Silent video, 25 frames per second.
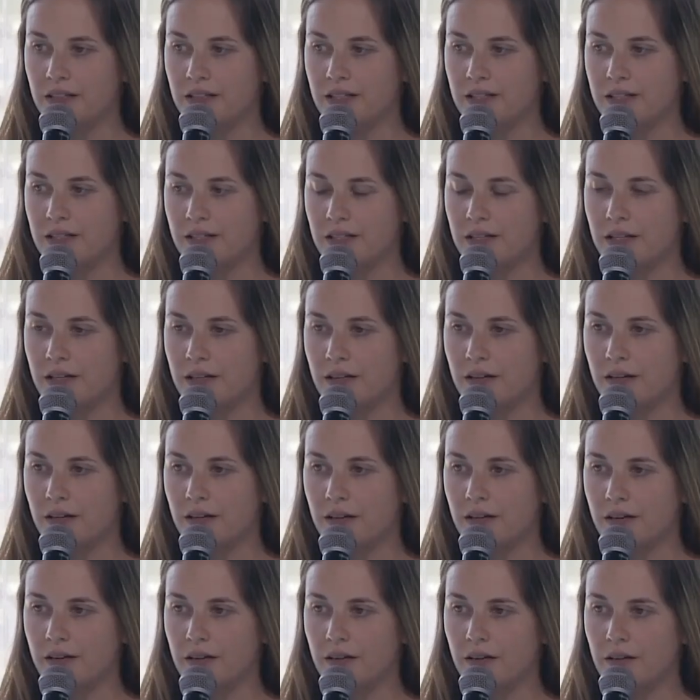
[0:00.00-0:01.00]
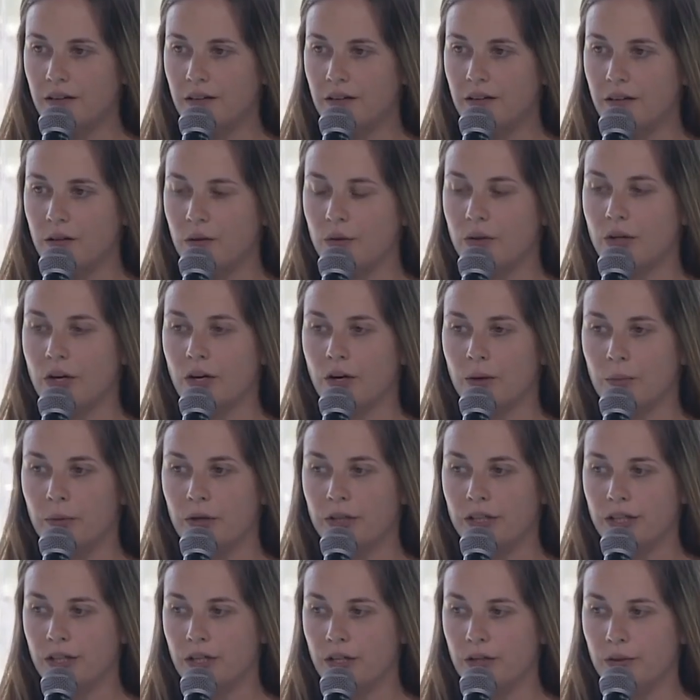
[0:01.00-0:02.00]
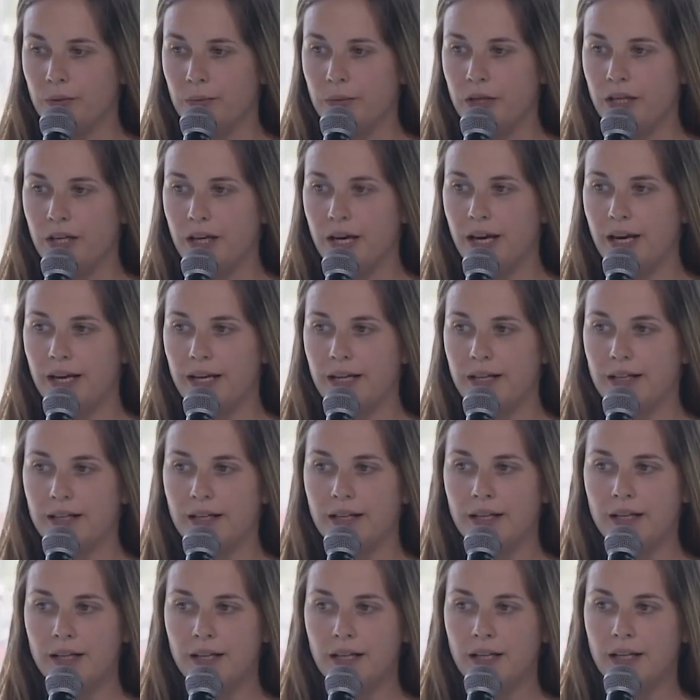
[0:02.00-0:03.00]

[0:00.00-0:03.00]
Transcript: this low carbon economy, and